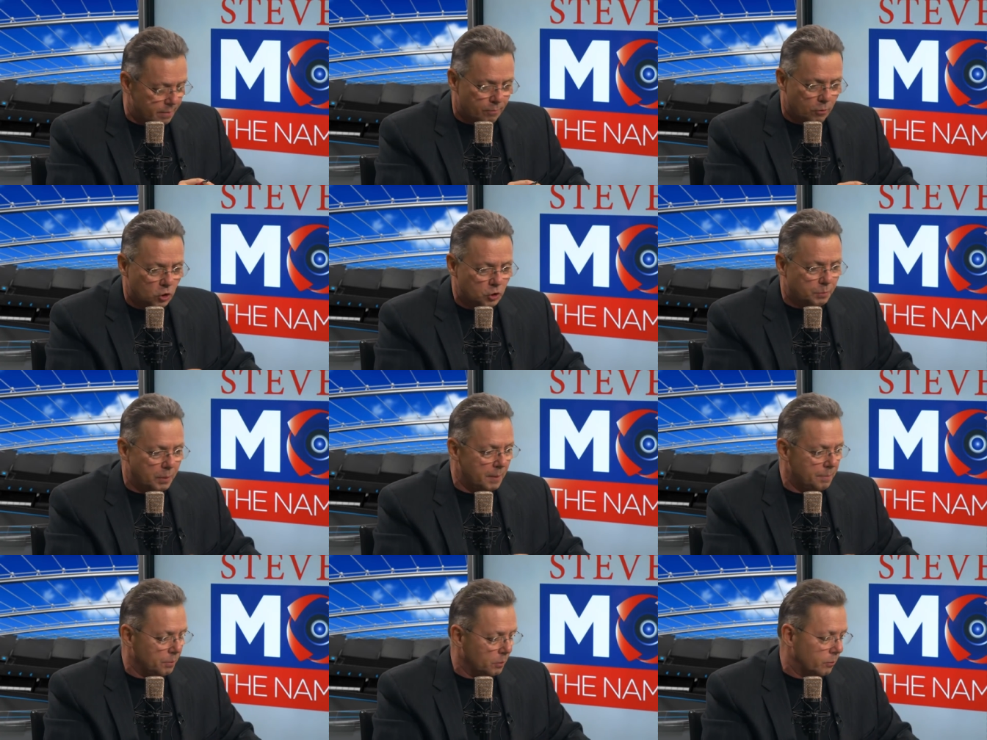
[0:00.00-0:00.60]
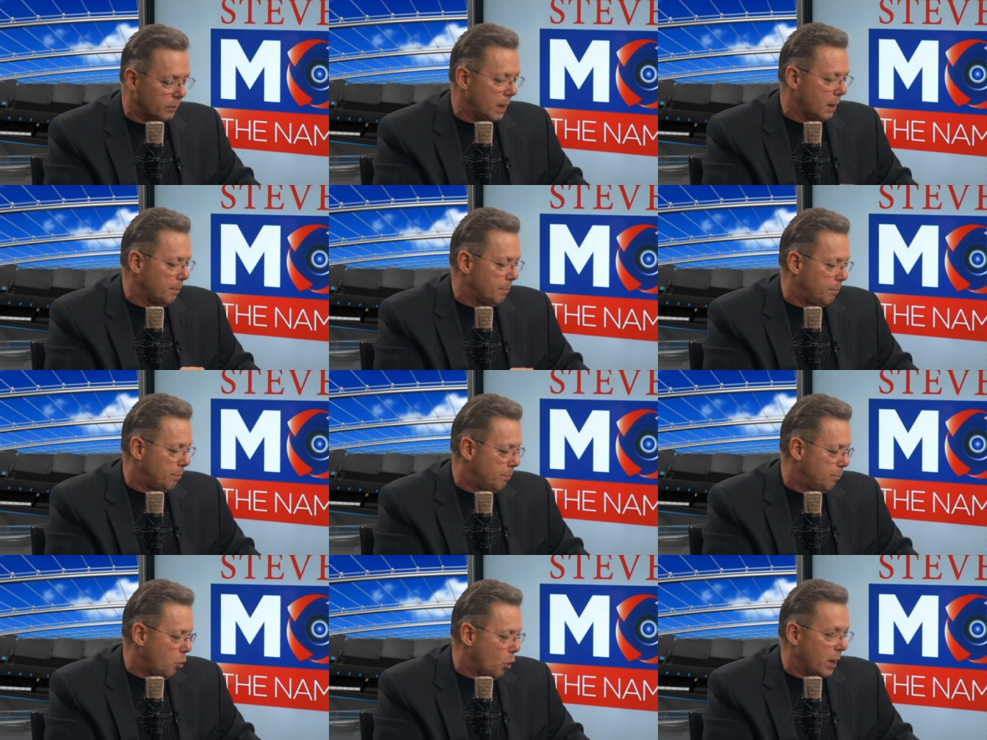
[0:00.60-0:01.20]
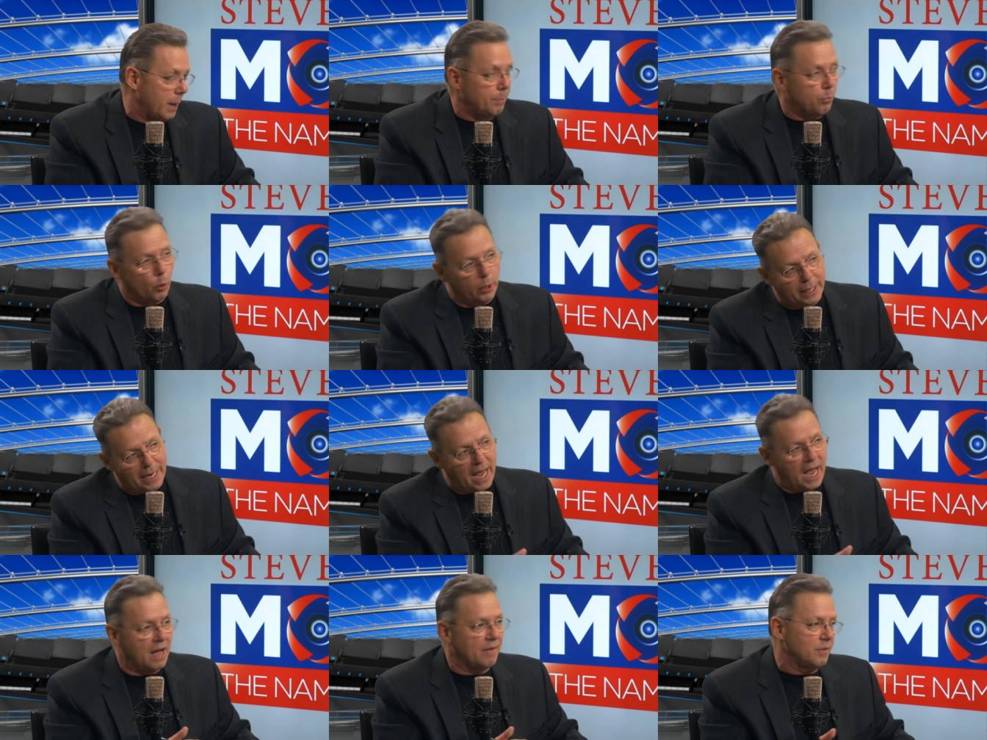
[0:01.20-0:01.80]
Most people around point,
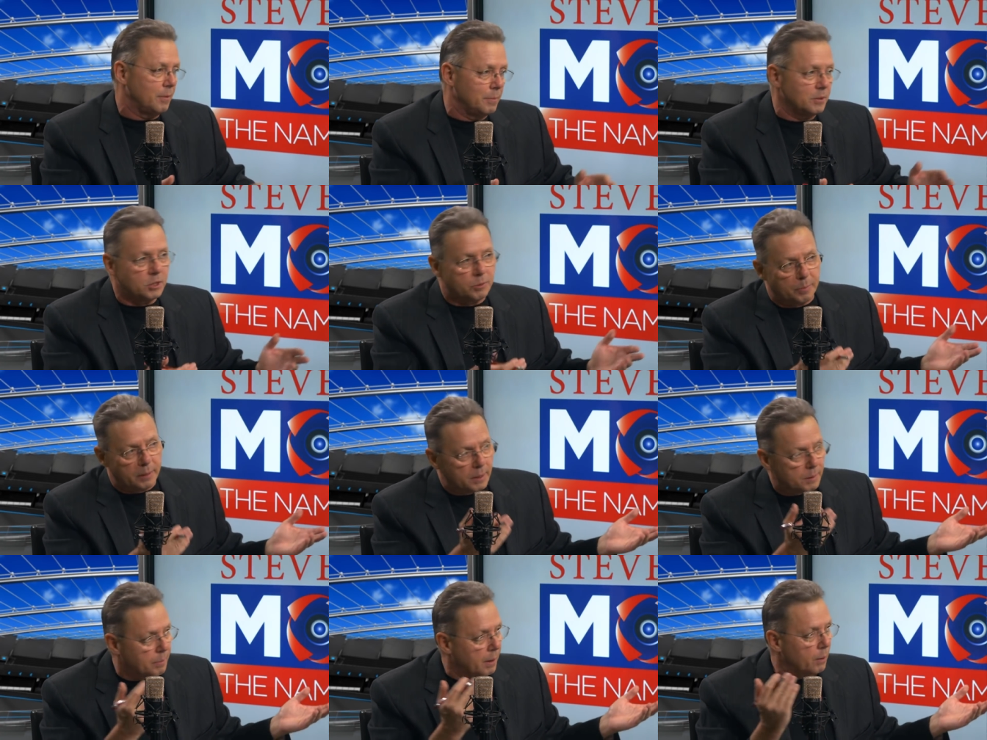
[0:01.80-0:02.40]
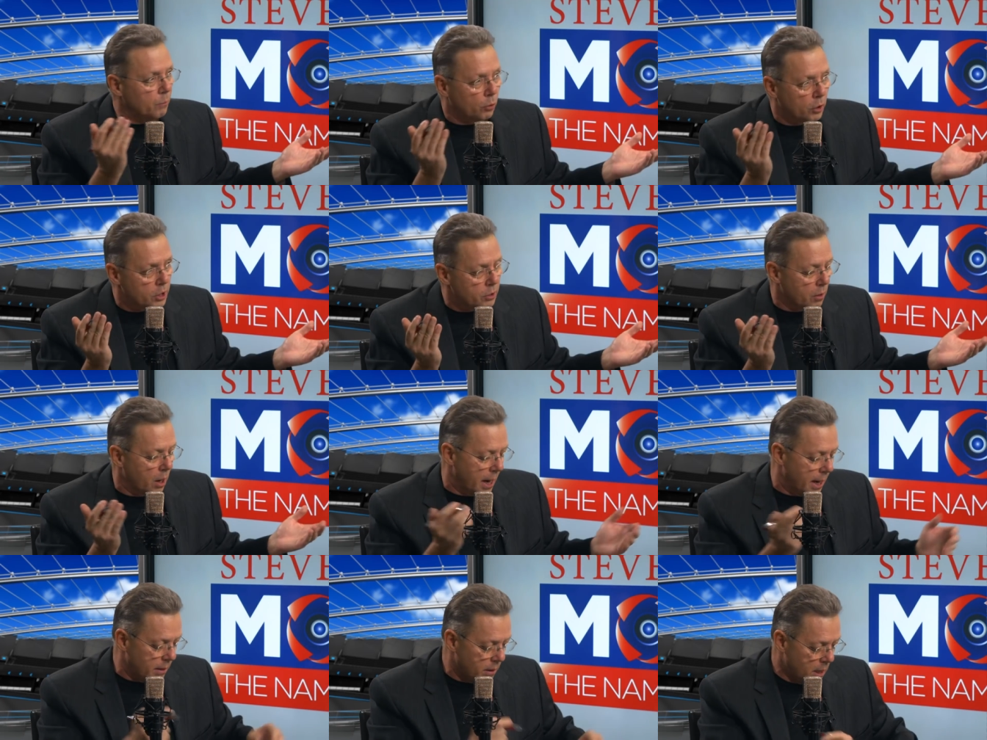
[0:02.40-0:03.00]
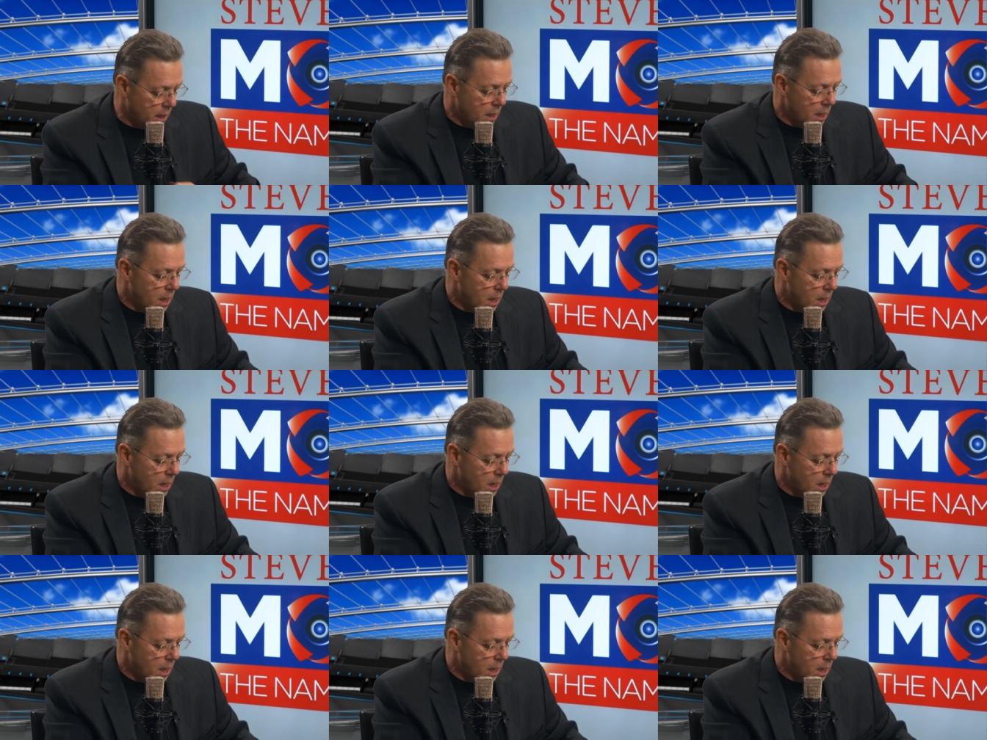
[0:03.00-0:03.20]
point and a half, to spend, upon where you are at.